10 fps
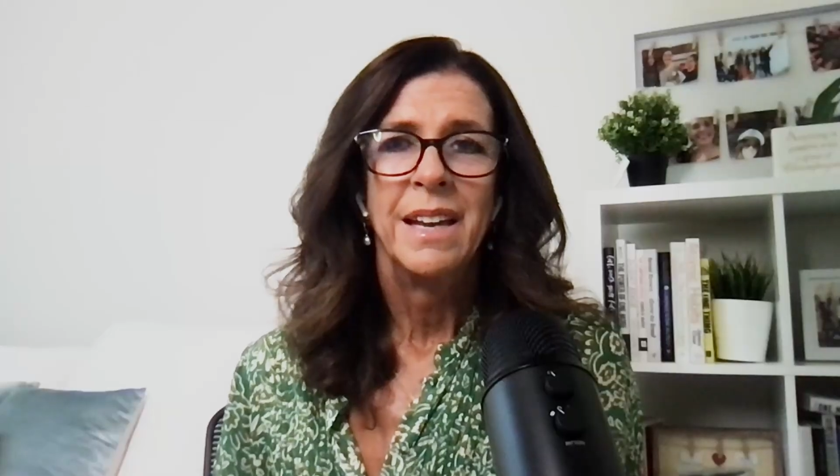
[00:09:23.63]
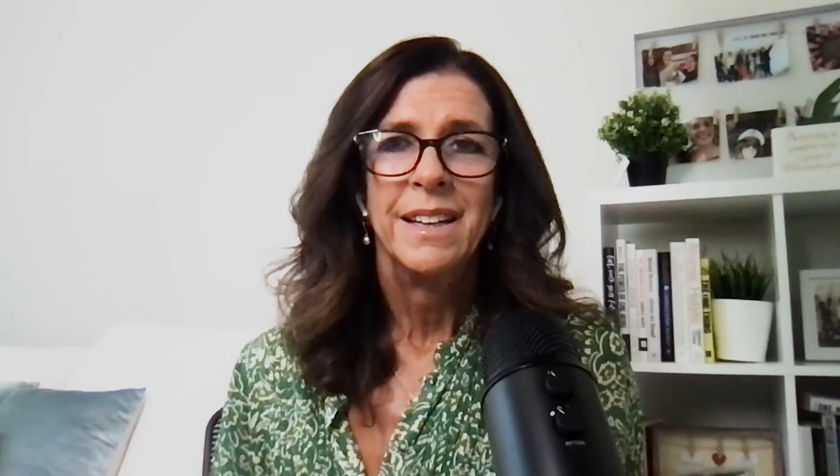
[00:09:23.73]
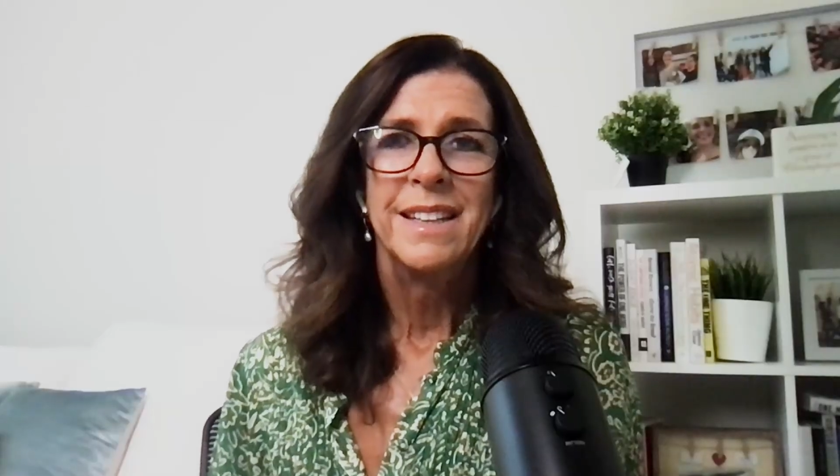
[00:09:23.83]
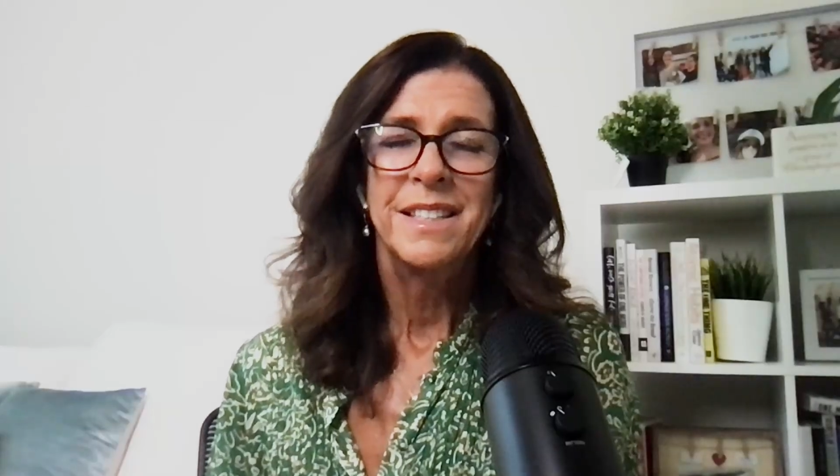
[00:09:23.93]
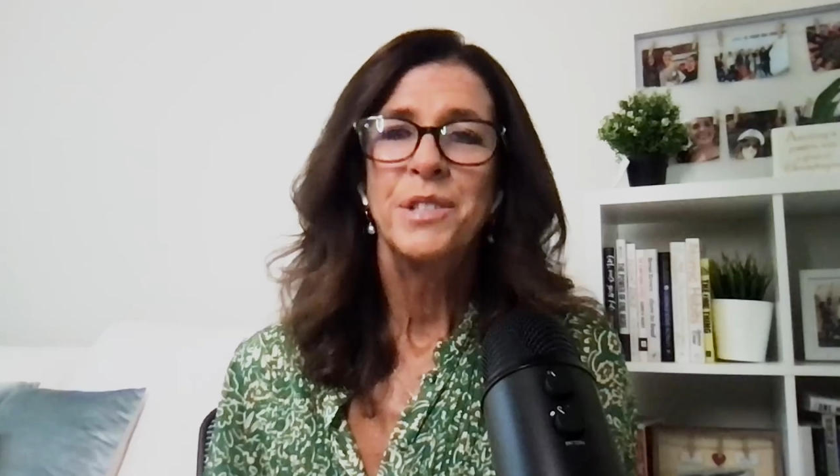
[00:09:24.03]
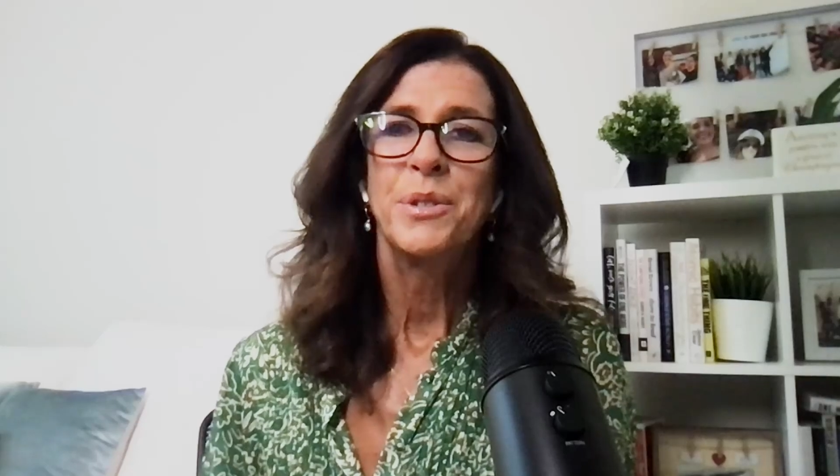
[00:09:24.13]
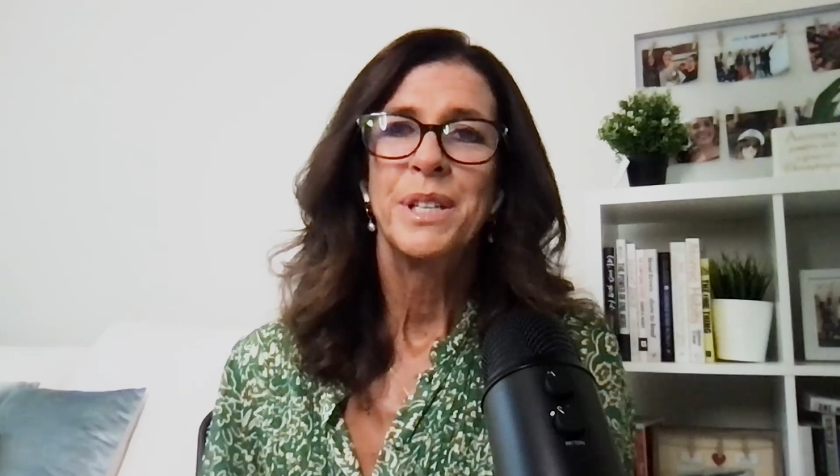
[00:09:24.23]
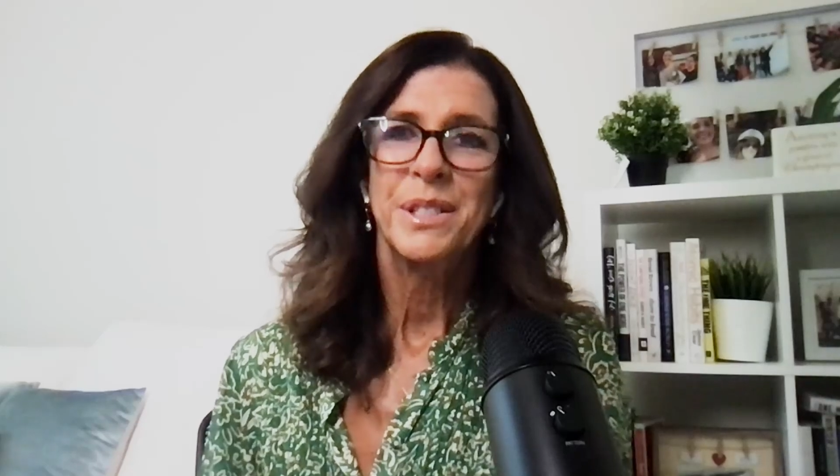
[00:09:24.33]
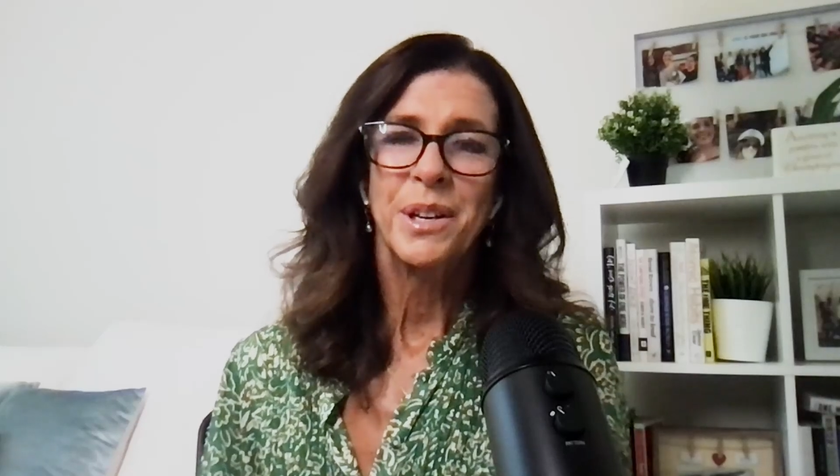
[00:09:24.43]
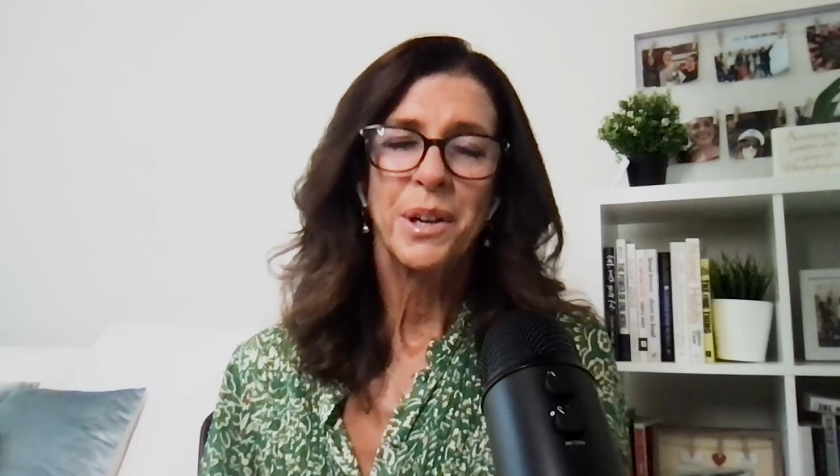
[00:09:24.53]
It's
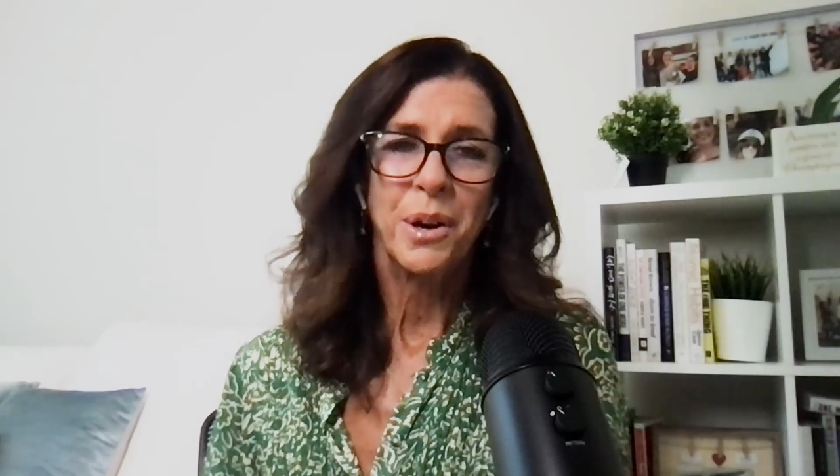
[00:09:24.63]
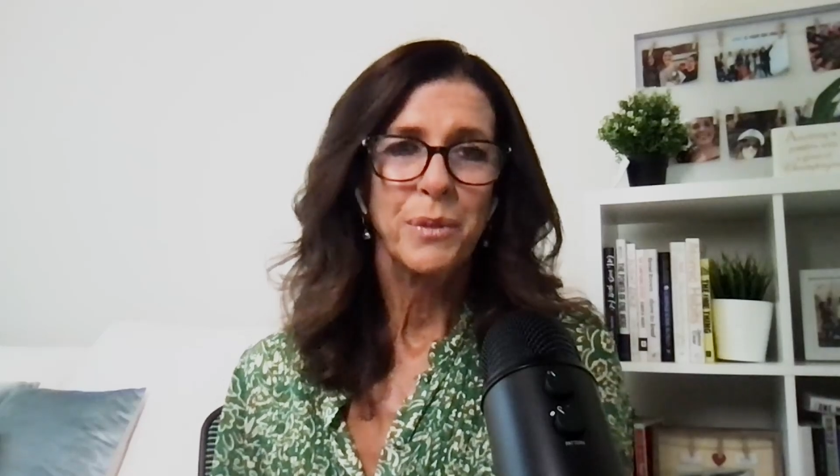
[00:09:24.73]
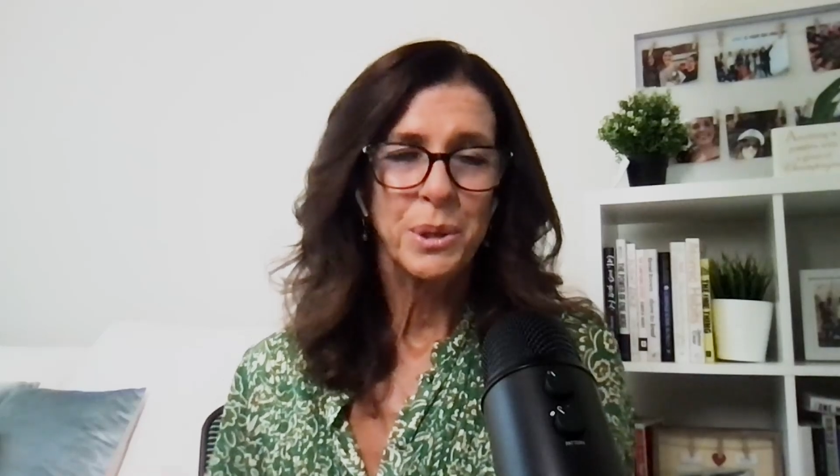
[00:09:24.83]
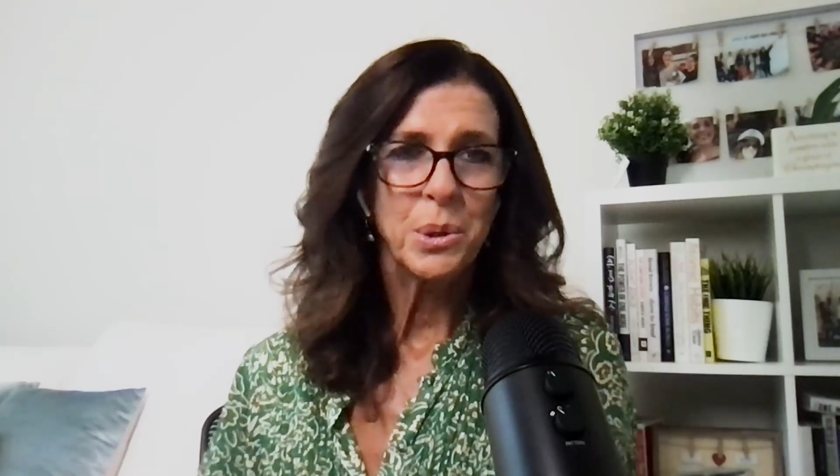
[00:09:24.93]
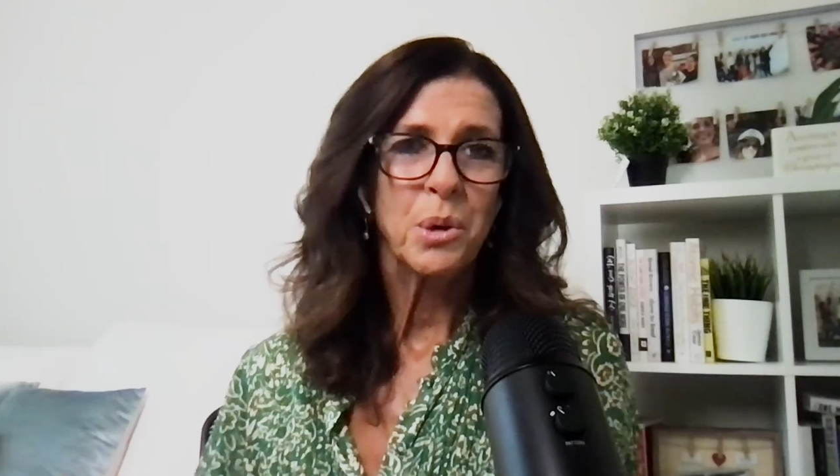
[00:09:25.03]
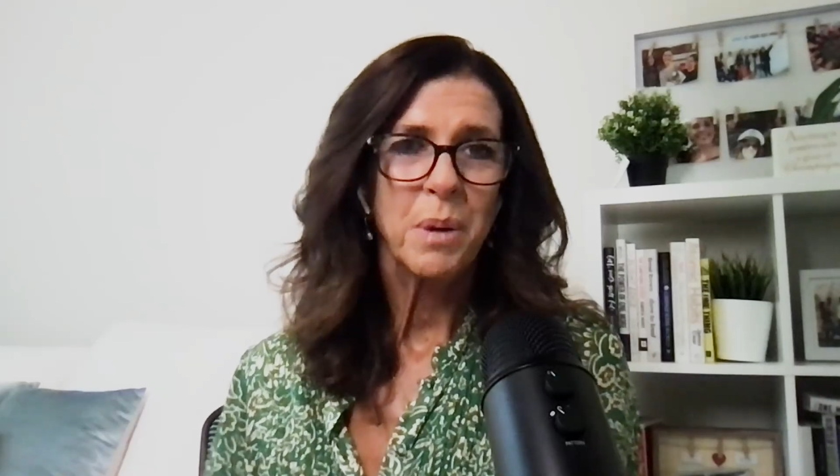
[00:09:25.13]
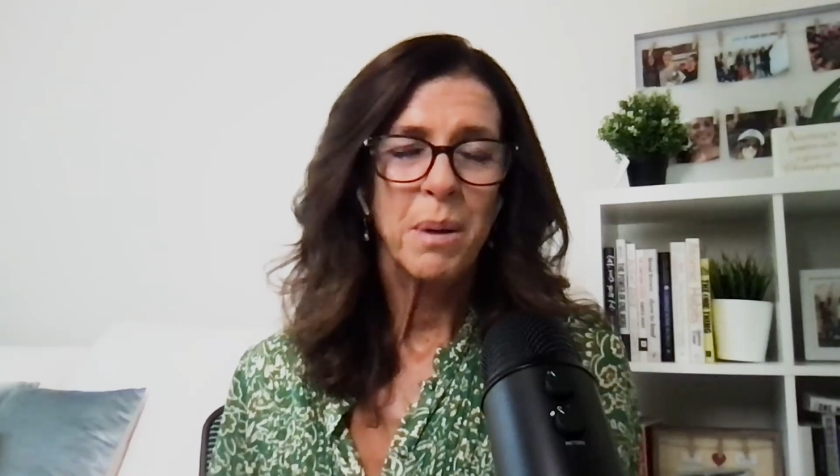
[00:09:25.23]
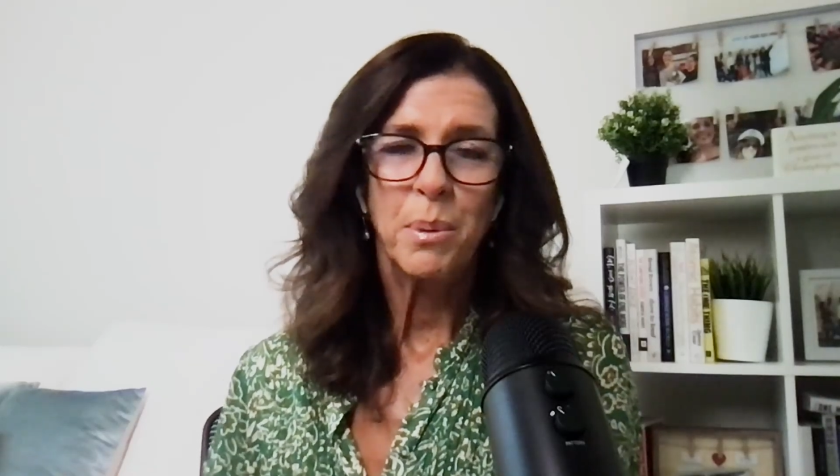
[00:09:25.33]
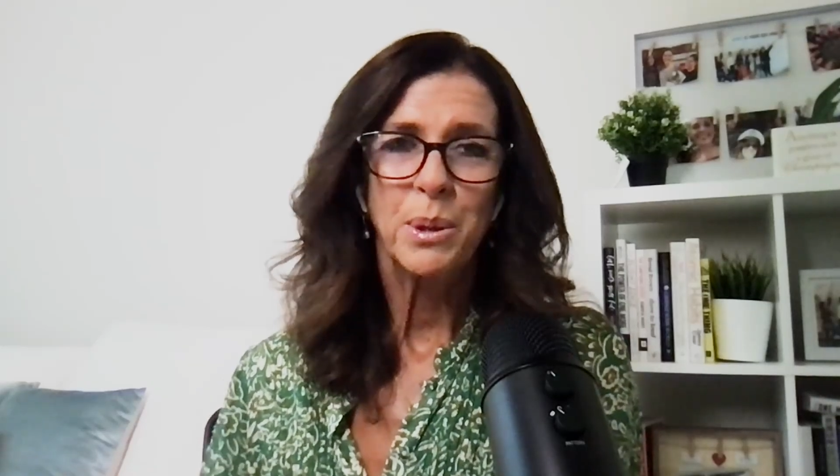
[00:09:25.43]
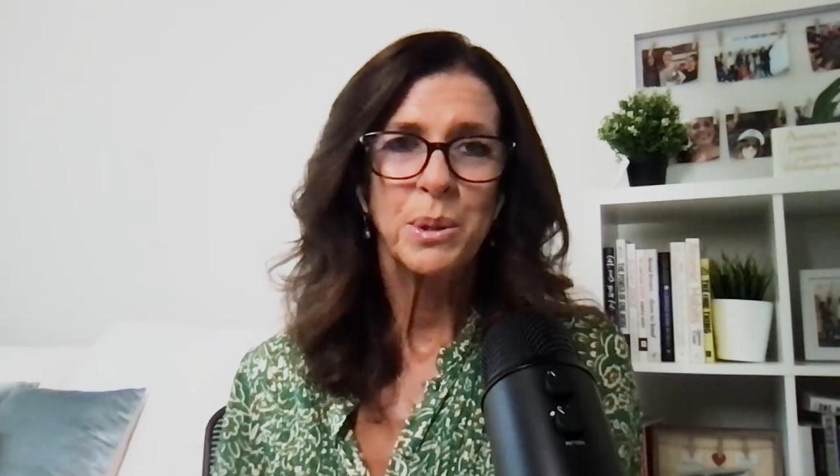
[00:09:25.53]
interesting. So I often talk
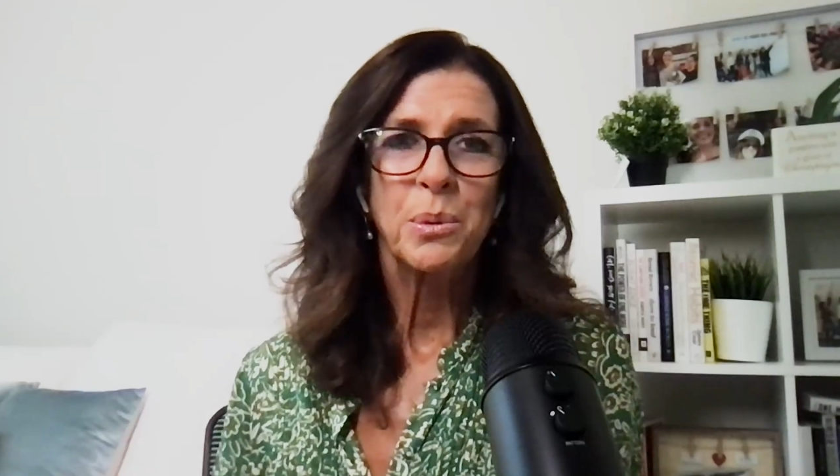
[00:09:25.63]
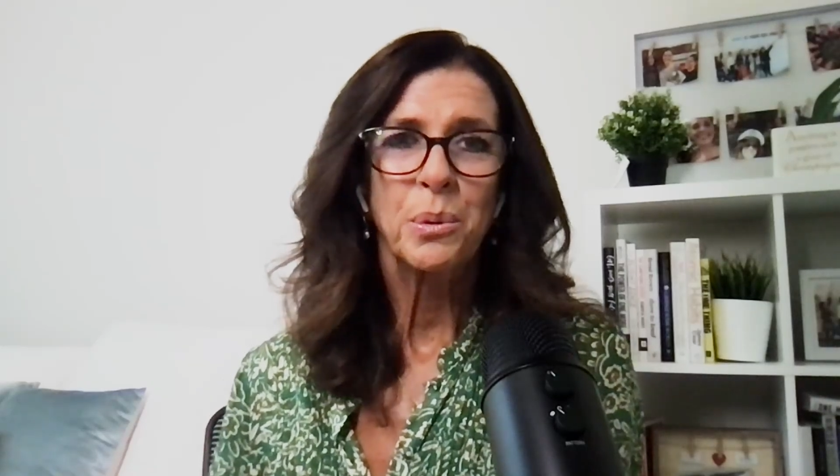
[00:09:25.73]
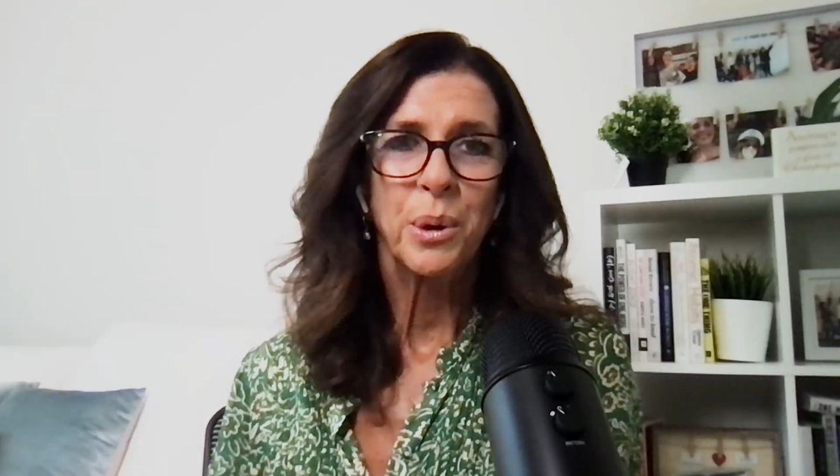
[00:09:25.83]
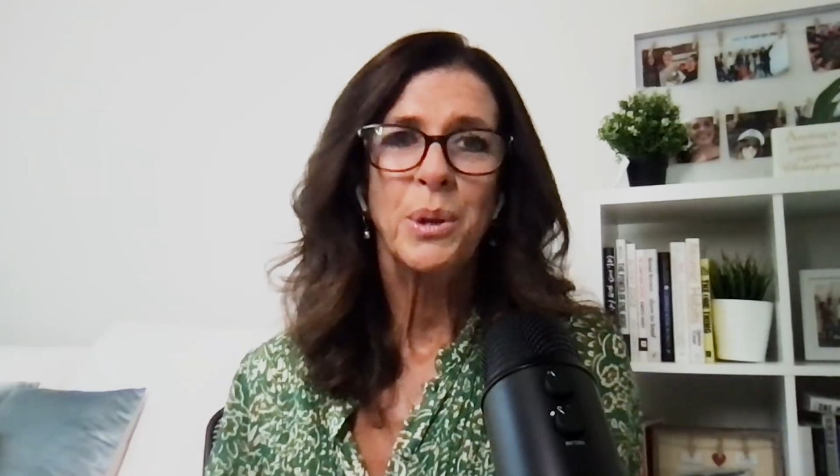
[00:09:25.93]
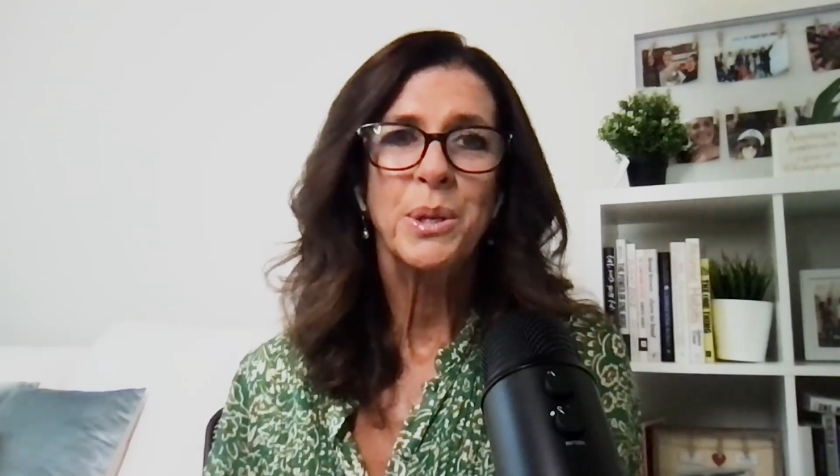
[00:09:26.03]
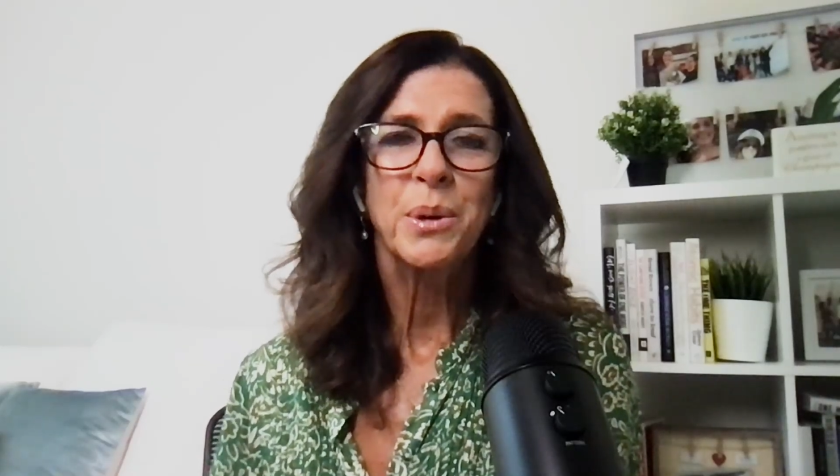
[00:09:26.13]
about personal growth.